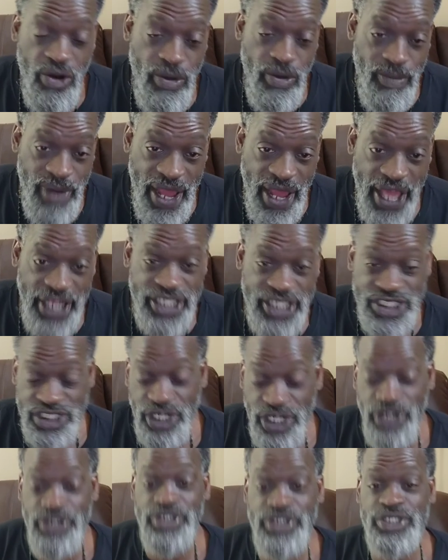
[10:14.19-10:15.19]
on black
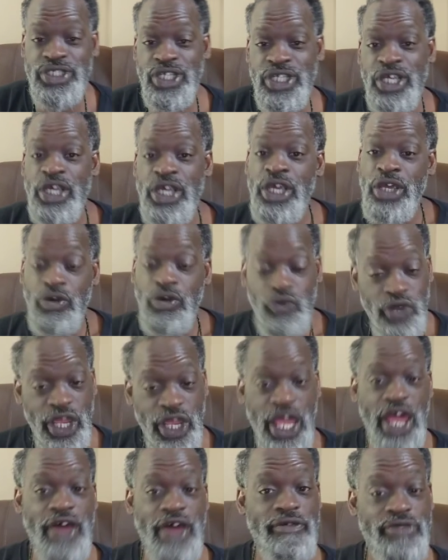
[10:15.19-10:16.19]
shirts. We
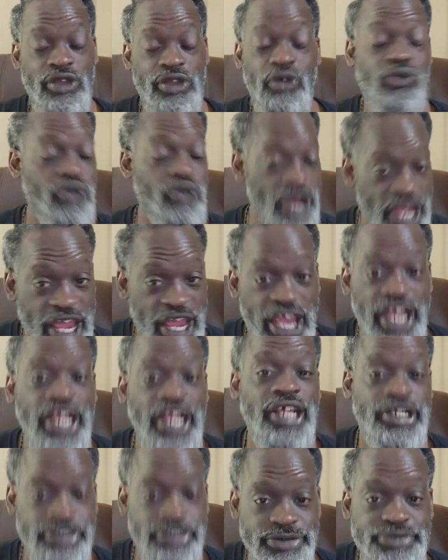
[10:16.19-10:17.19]
have the
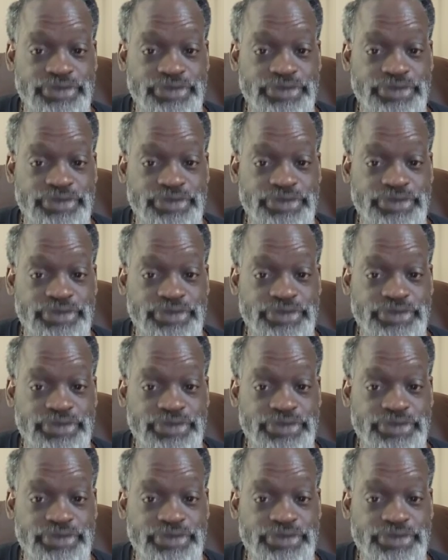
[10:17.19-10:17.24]
red